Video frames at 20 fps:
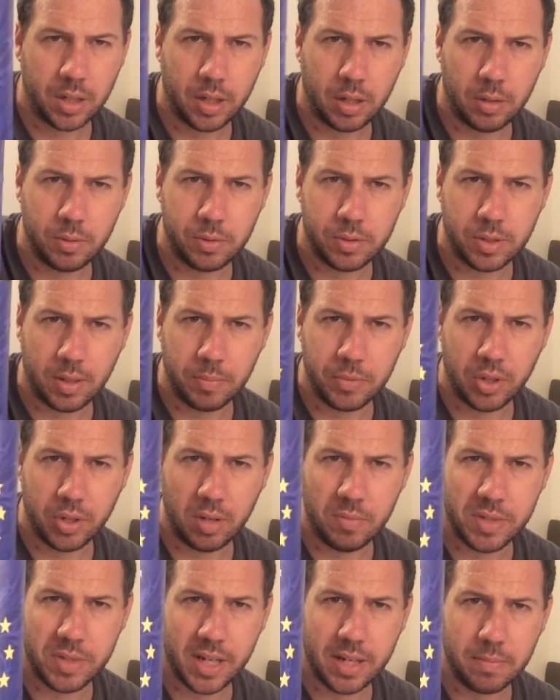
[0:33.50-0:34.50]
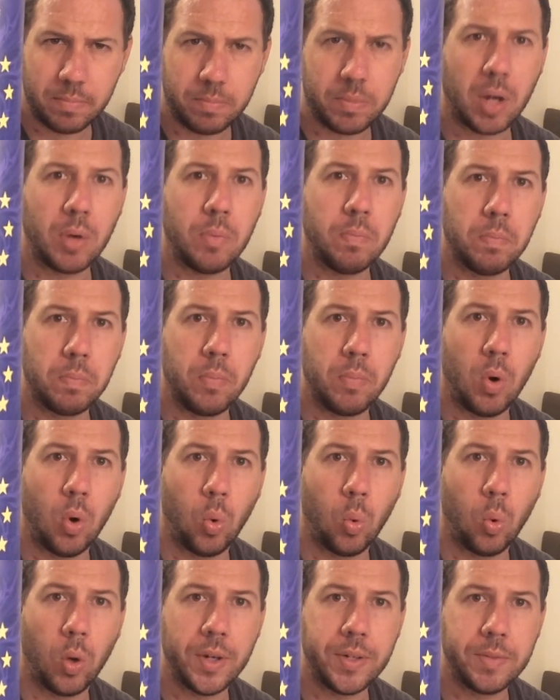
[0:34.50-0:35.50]
I know sometimes they don't
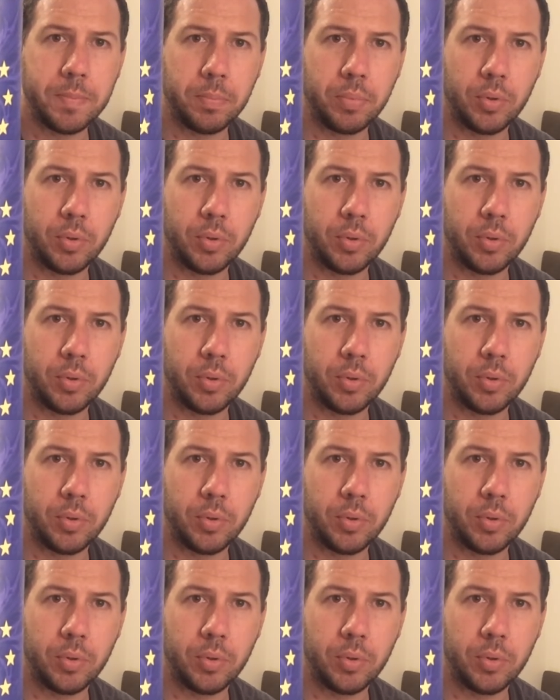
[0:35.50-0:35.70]
always